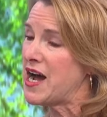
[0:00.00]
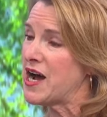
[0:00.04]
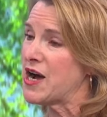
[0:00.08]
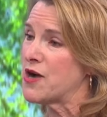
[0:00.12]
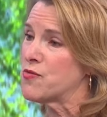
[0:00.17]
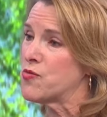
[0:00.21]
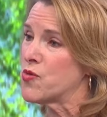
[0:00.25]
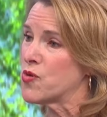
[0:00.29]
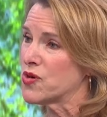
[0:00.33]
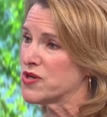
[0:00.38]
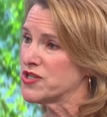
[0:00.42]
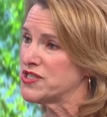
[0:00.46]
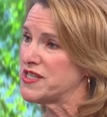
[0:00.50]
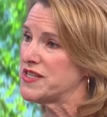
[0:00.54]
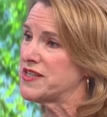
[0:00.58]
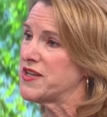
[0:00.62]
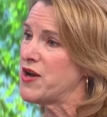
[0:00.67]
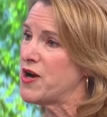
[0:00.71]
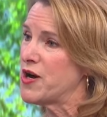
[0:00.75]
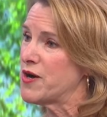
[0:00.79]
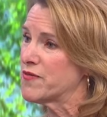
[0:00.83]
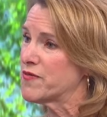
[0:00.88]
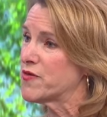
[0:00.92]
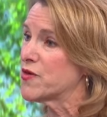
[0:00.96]
uh, warranty the
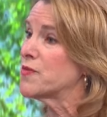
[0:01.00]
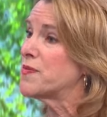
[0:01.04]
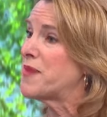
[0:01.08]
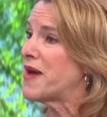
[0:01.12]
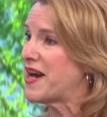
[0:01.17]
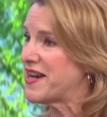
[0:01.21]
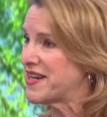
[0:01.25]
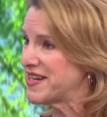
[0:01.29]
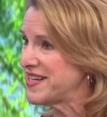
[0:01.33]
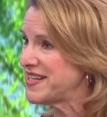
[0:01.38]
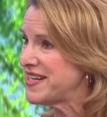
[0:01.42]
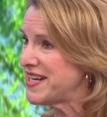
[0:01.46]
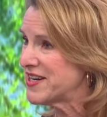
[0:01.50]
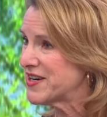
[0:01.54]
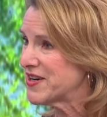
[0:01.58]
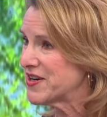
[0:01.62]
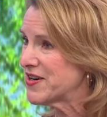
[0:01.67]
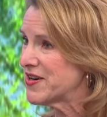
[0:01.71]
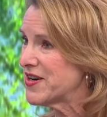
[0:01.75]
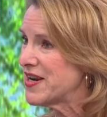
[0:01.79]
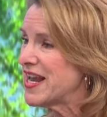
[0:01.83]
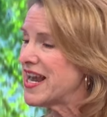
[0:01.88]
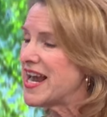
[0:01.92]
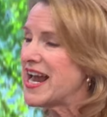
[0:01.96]
home for about a
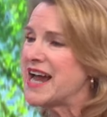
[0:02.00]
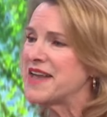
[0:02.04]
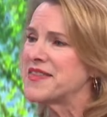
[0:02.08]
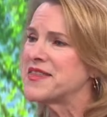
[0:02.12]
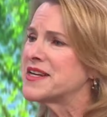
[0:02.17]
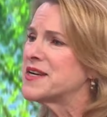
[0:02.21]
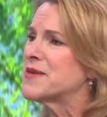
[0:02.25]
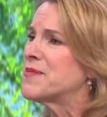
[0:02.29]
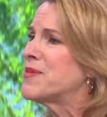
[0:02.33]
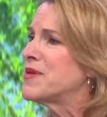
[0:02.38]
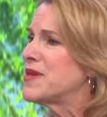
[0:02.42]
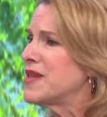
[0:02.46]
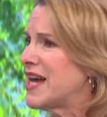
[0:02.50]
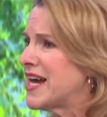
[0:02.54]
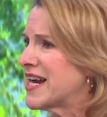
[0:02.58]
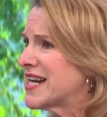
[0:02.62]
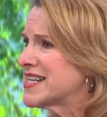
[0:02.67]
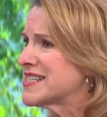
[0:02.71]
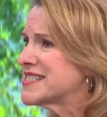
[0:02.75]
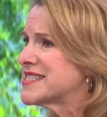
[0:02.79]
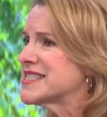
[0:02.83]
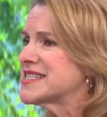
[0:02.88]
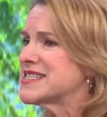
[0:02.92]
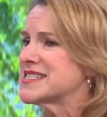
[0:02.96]
year, and then
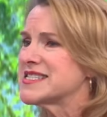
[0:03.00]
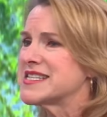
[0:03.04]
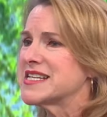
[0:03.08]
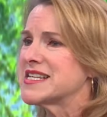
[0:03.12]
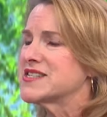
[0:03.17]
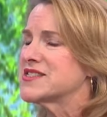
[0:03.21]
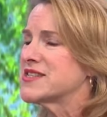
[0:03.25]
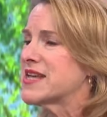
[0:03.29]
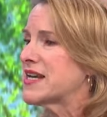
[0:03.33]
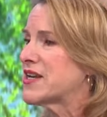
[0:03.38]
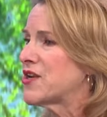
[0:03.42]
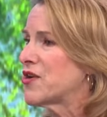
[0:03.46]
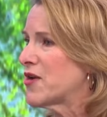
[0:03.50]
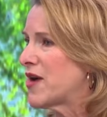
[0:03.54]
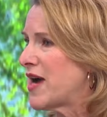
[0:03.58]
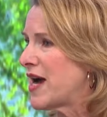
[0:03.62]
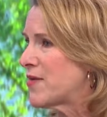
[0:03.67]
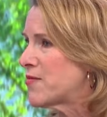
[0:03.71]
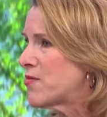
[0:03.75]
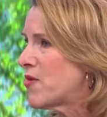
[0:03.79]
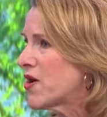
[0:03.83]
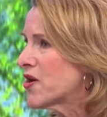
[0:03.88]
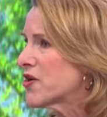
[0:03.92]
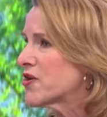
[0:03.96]
appliances, things like your
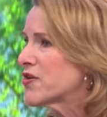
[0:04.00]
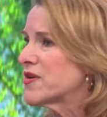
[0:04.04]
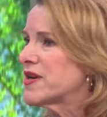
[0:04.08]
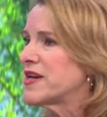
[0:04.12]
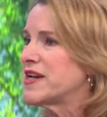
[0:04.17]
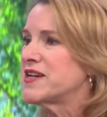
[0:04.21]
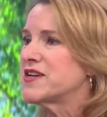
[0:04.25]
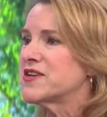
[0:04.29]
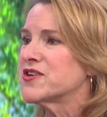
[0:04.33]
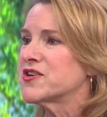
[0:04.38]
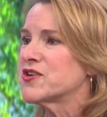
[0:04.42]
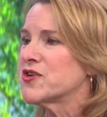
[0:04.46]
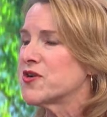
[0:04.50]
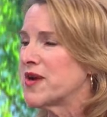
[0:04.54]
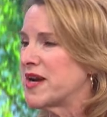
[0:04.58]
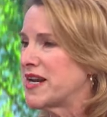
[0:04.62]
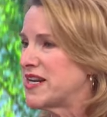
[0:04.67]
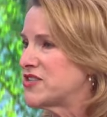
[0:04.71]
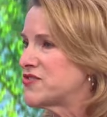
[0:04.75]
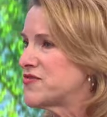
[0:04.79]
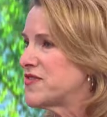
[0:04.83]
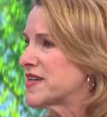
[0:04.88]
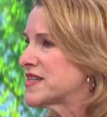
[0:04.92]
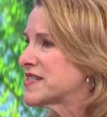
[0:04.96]
hot water heater, your
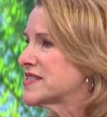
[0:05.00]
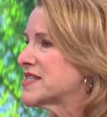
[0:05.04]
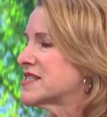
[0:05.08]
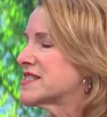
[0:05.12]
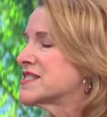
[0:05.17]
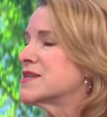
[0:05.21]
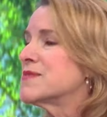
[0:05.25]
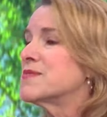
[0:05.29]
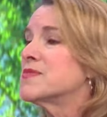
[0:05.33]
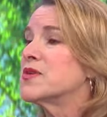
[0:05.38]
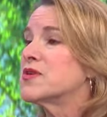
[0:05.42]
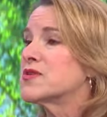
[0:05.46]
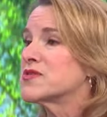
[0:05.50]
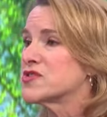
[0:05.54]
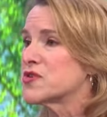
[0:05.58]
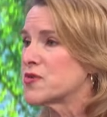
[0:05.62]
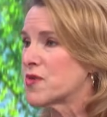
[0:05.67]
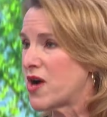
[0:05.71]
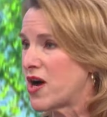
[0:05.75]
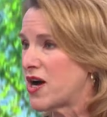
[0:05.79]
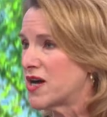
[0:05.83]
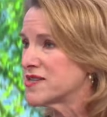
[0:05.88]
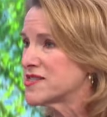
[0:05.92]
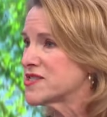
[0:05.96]
HVAC system, those are
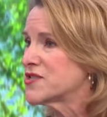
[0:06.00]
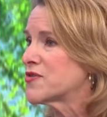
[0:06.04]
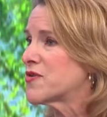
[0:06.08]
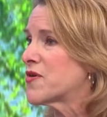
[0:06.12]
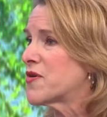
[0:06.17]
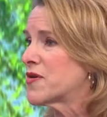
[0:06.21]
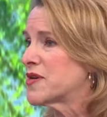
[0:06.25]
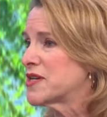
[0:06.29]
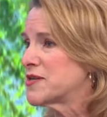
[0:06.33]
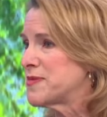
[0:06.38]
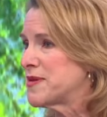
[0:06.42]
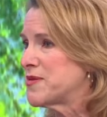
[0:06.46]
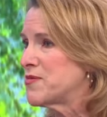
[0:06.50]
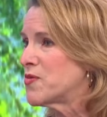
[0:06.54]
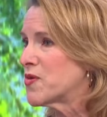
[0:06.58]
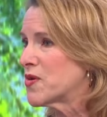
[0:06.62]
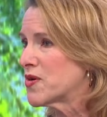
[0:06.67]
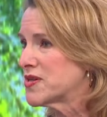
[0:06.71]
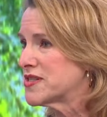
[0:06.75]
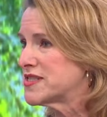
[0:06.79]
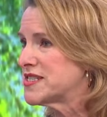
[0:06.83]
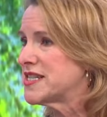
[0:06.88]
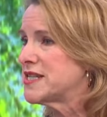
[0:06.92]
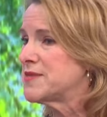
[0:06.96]
also going to be
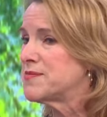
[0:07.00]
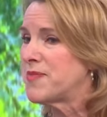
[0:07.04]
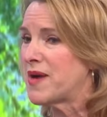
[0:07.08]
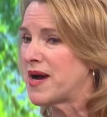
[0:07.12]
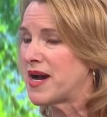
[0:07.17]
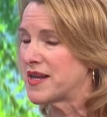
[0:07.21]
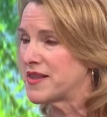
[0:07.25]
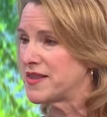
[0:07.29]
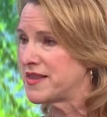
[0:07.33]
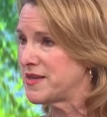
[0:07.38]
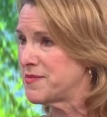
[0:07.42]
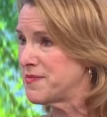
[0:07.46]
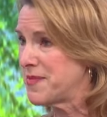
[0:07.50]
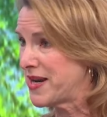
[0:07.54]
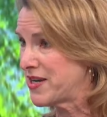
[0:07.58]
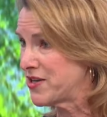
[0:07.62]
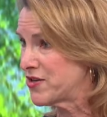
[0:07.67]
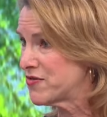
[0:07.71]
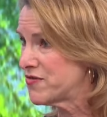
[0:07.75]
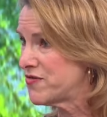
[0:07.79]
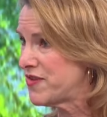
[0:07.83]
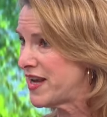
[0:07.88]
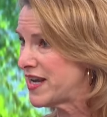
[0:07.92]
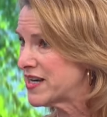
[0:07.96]
warranted by the
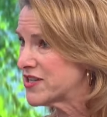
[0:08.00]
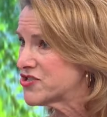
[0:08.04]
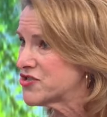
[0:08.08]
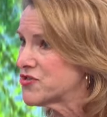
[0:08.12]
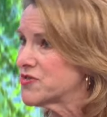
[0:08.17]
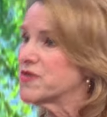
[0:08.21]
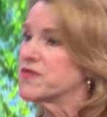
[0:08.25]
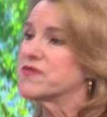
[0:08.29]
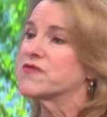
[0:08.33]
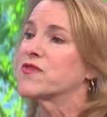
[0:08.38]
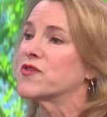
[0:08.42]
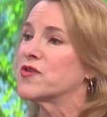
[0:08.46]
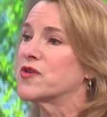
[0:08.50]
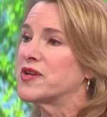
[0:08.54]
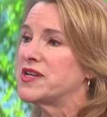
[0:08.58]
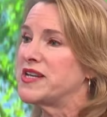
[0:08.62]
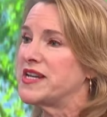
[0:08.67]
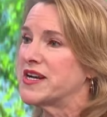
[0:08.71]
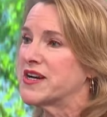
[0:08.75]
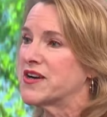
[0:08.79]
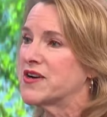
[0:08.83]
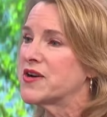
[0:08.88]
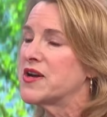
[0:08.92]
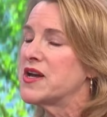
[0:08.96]
manufacturer for a
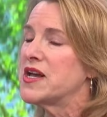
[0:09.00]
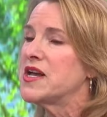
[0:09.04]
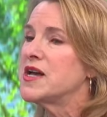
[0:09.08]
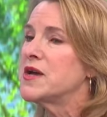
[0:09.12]
year.